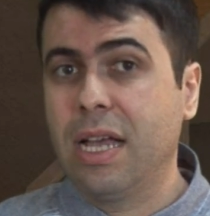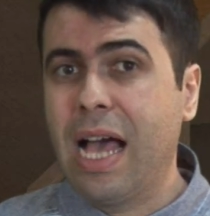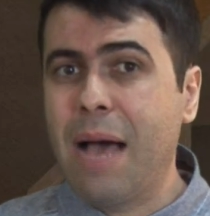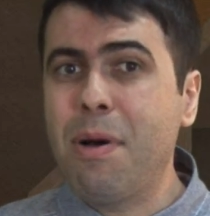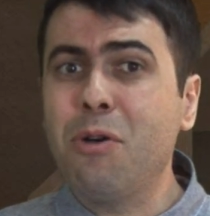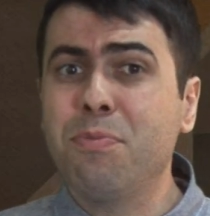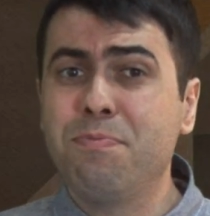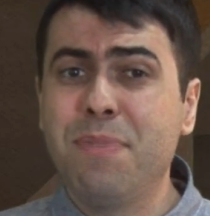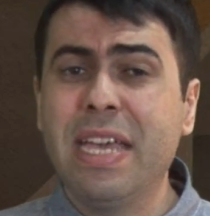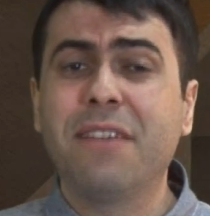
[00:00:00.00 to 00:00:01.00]

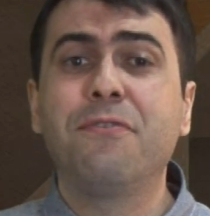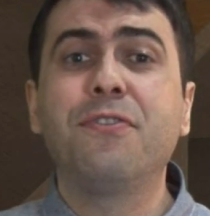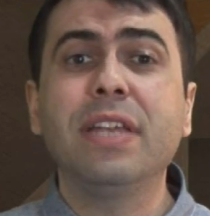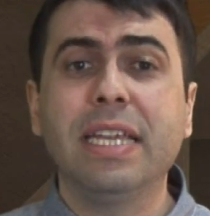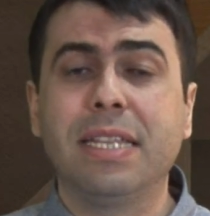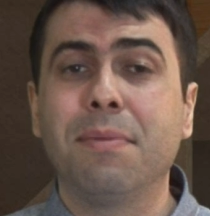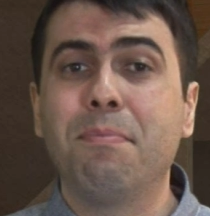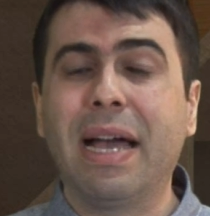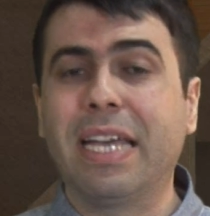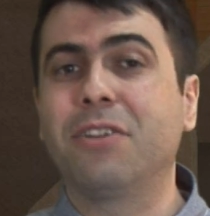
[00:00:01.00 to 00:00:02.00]
about being freed
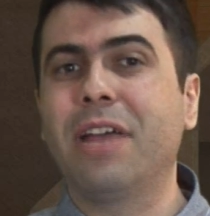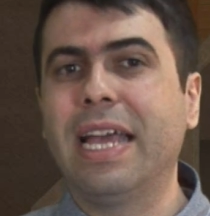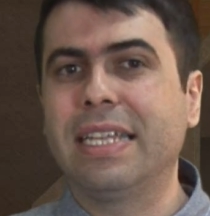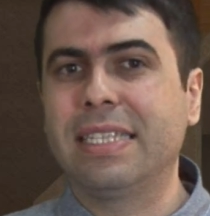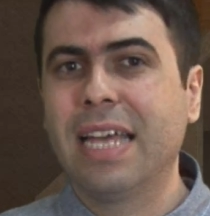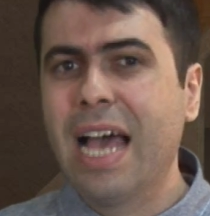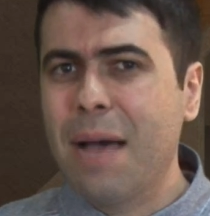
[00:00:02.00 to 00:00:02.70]
by grace,